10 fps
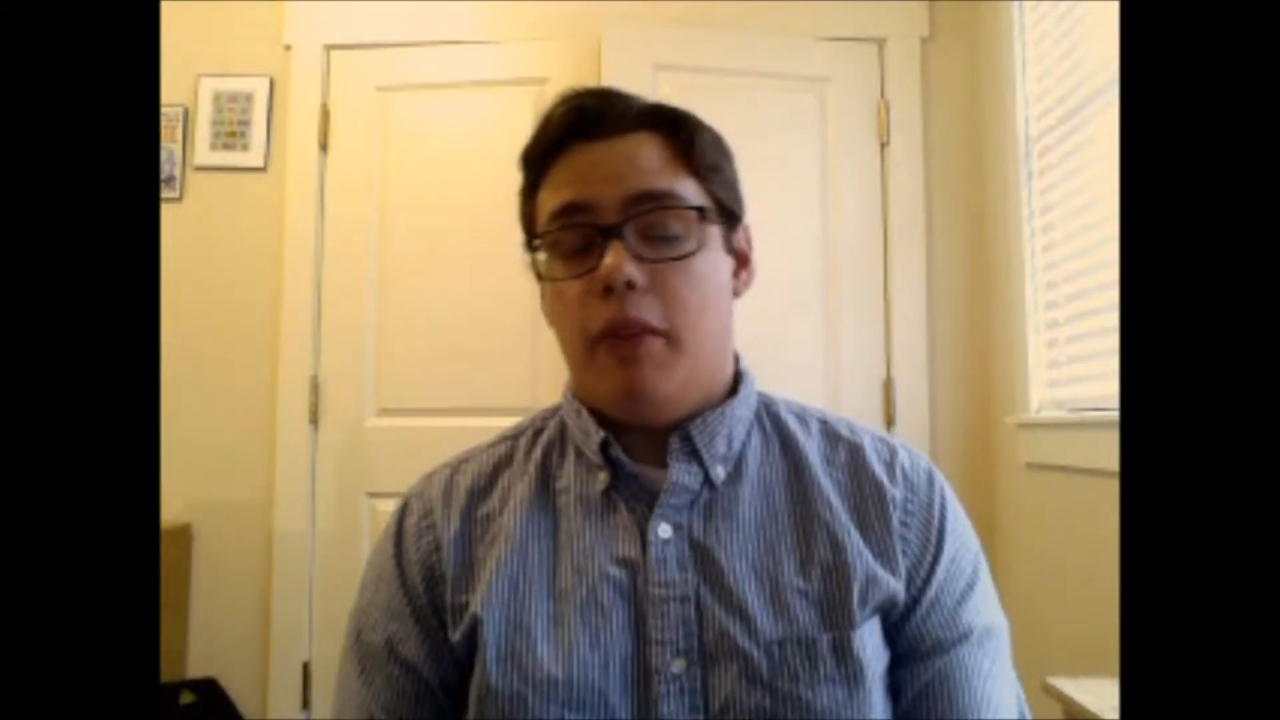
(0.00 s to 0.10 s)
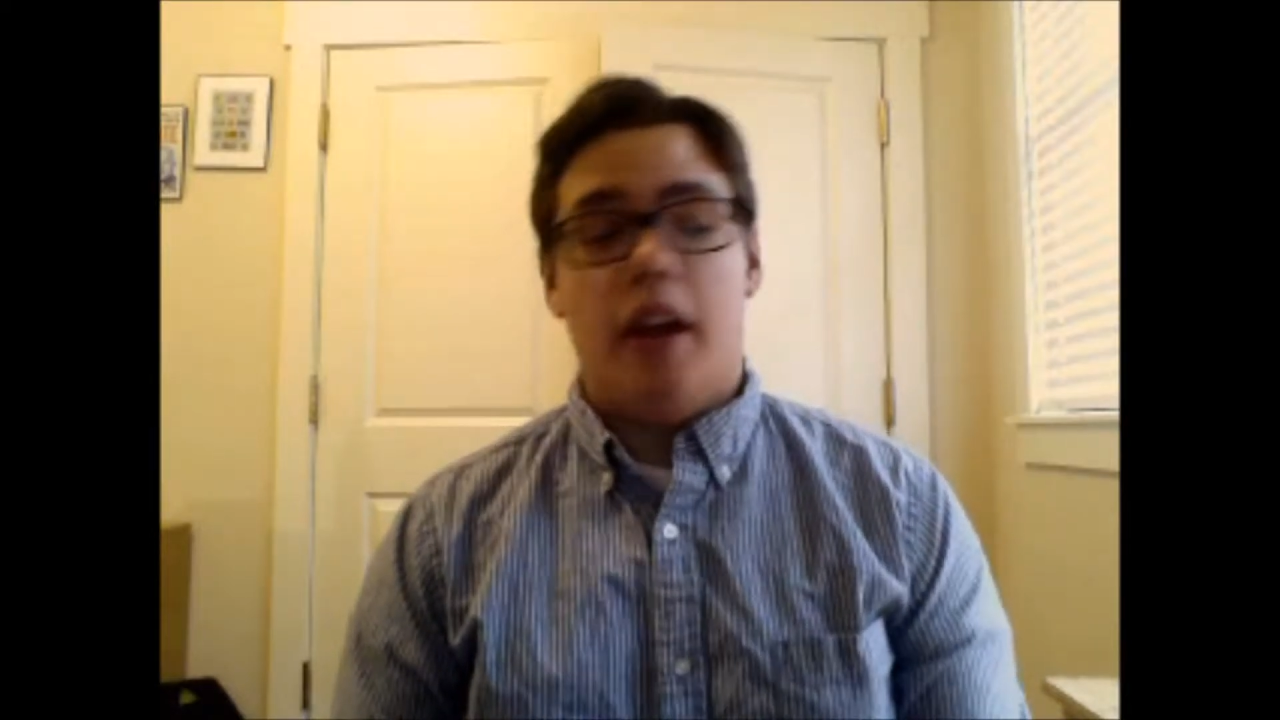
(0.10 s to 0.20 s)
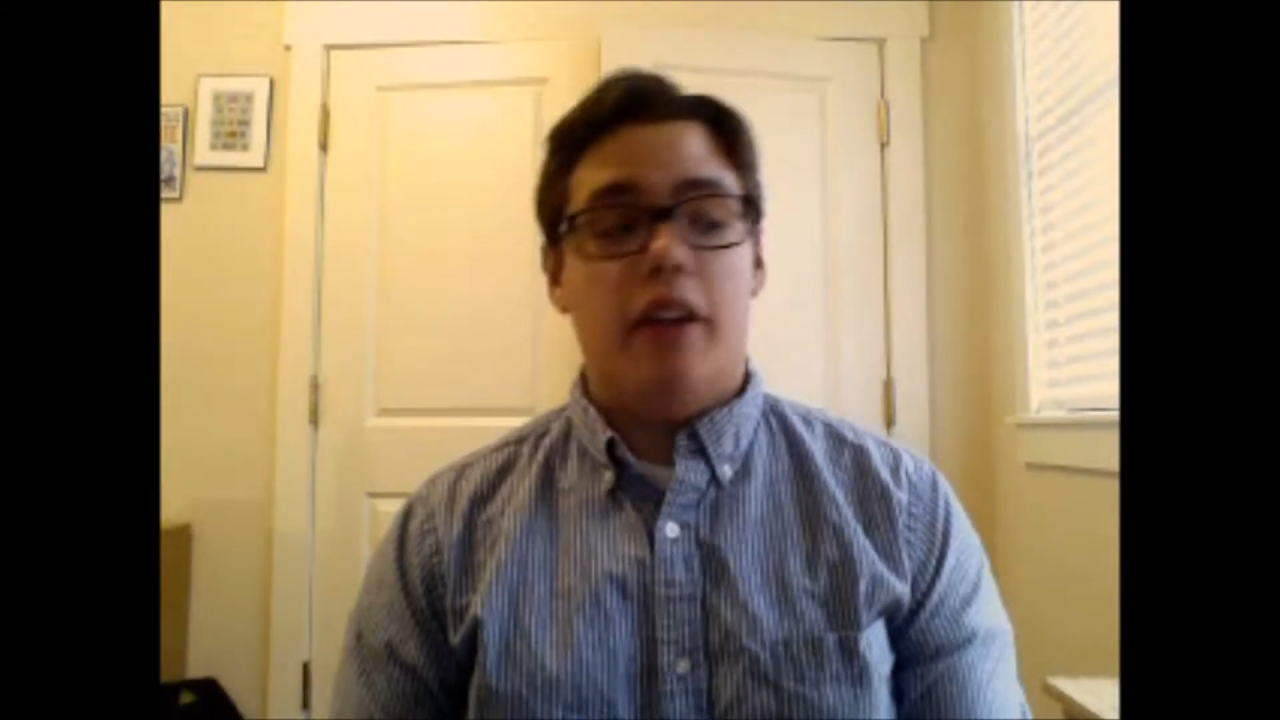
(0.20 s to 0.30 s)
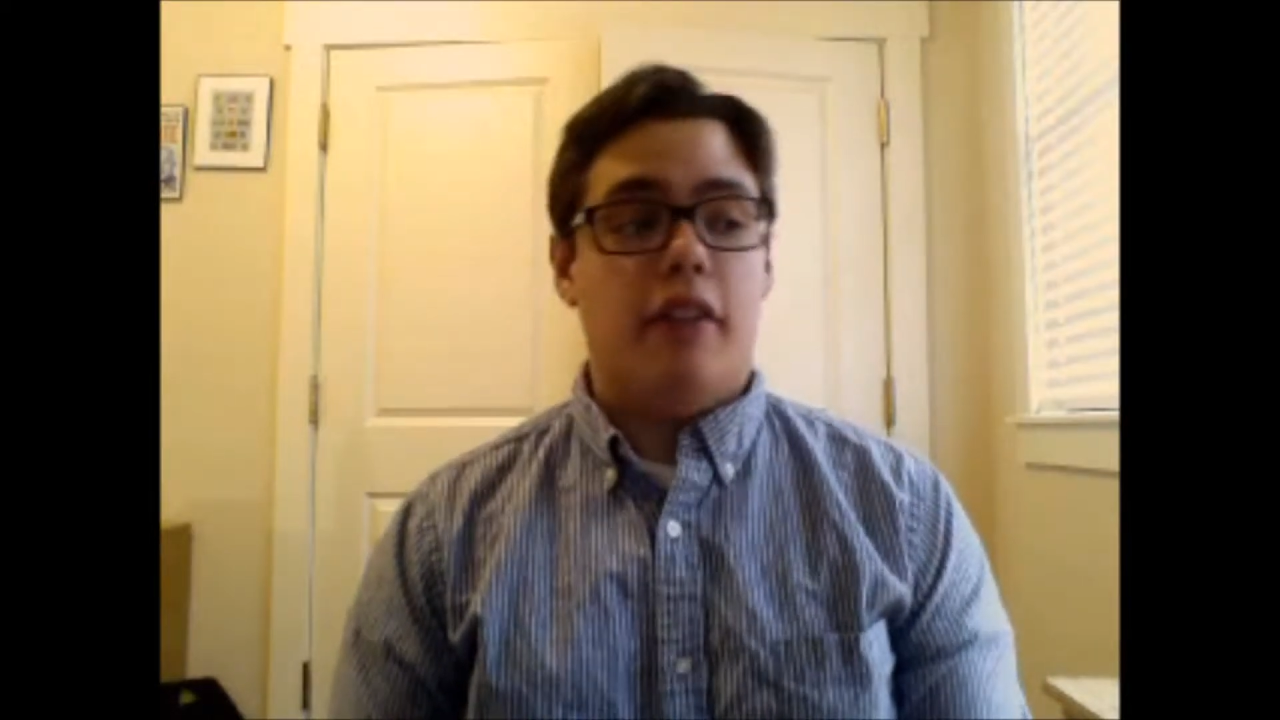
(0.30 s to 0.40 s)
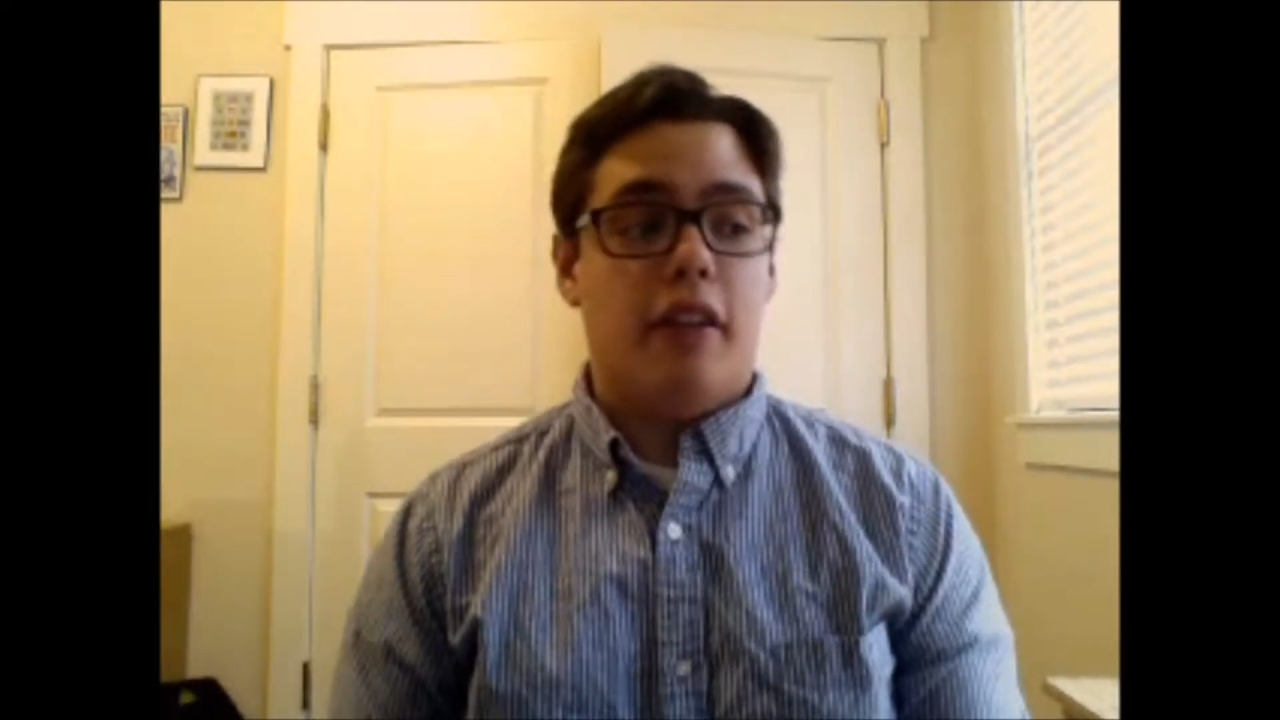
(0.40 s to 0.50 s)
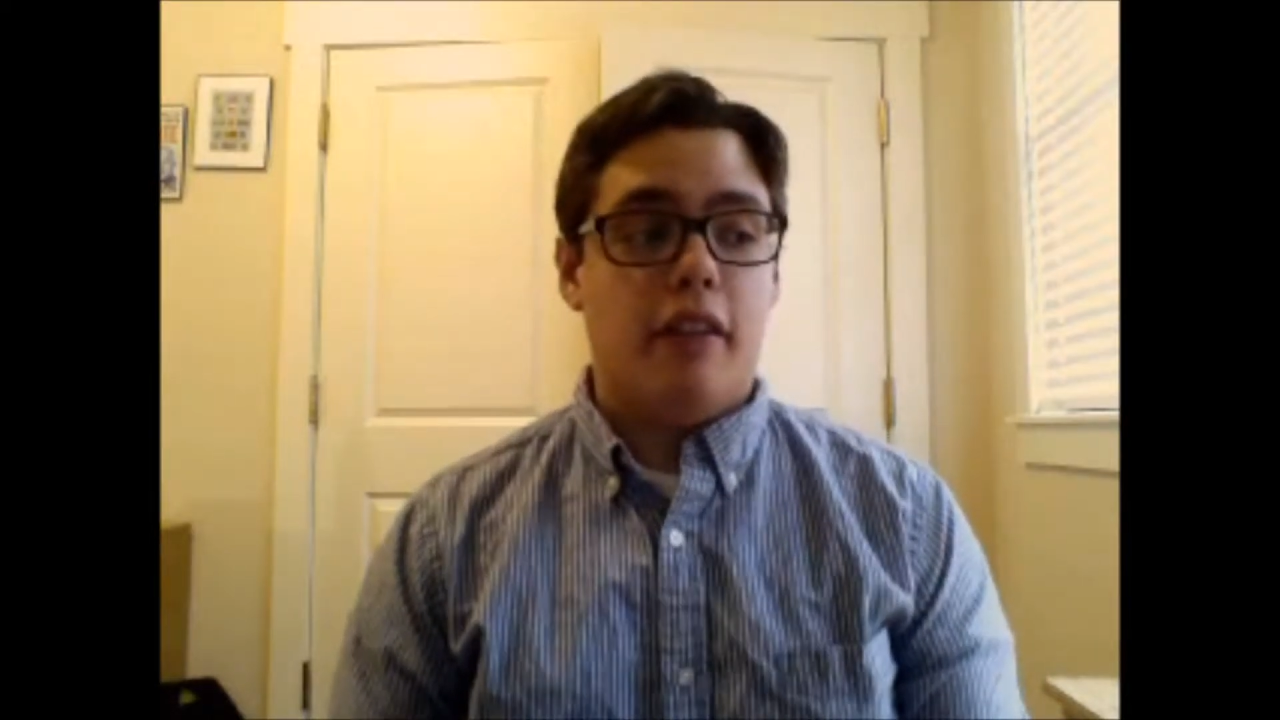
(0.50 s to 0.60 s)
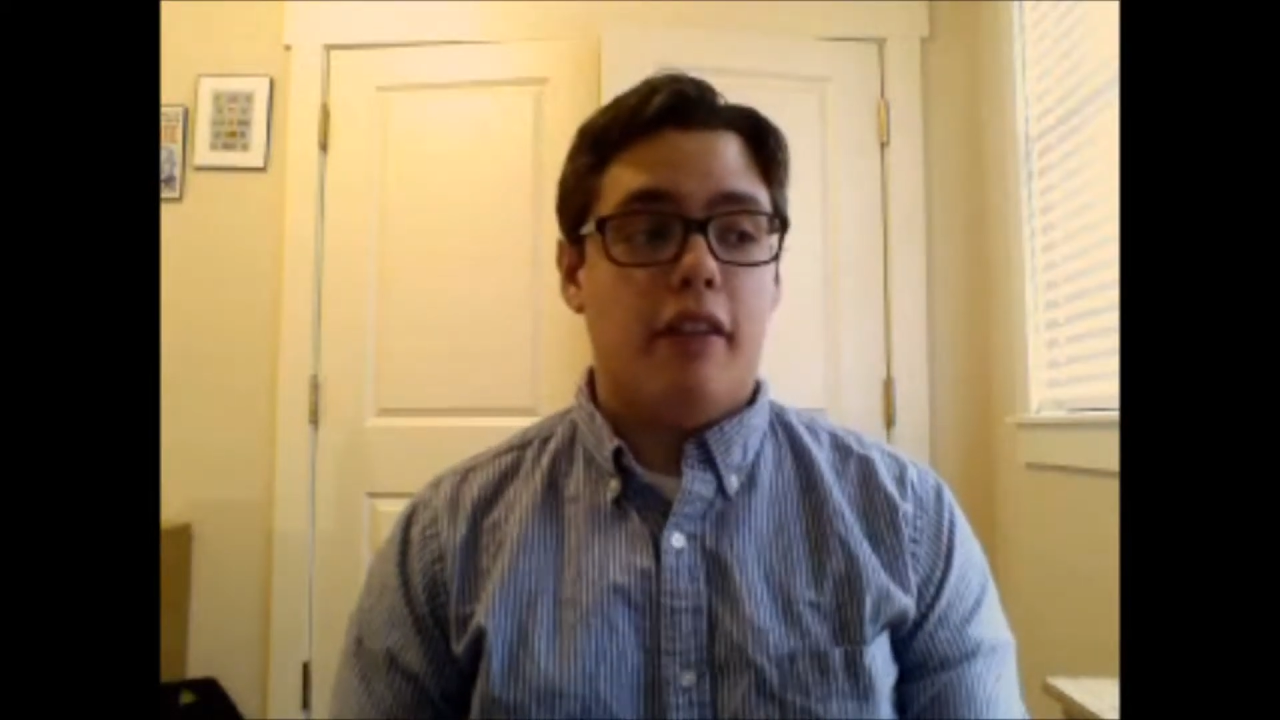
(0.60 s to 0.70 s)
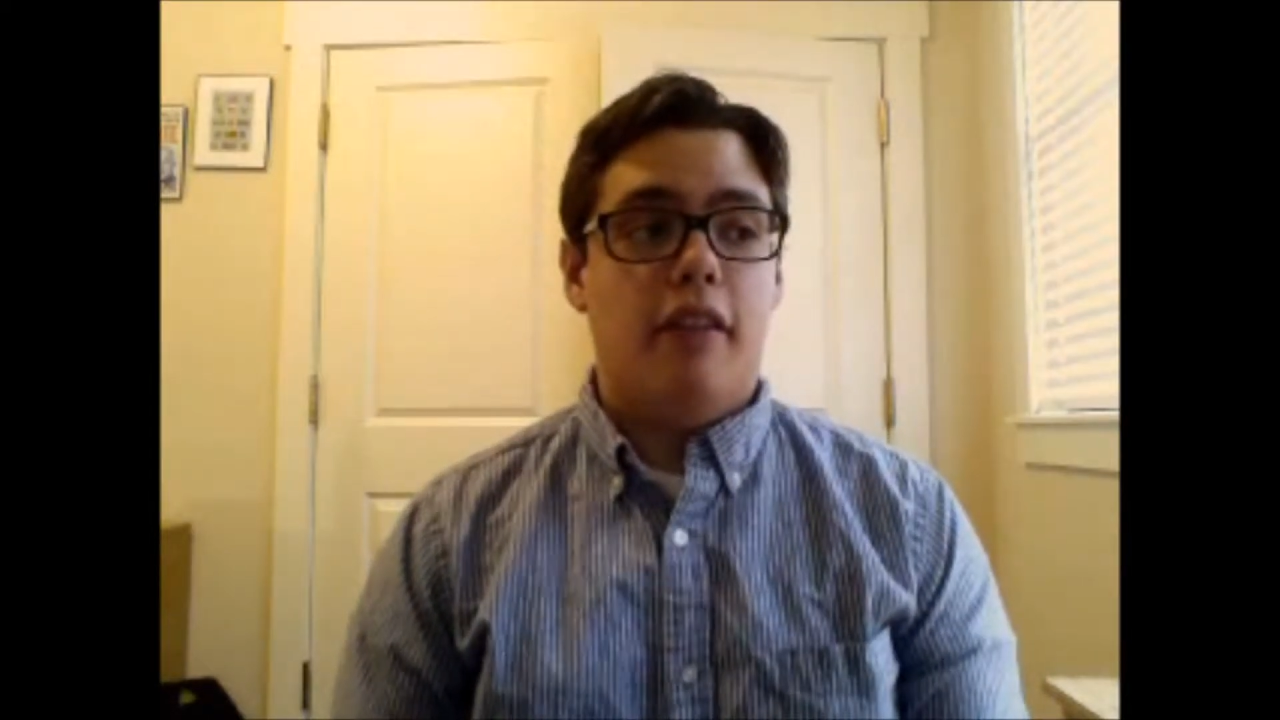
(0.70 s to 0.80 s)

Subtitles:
plan is that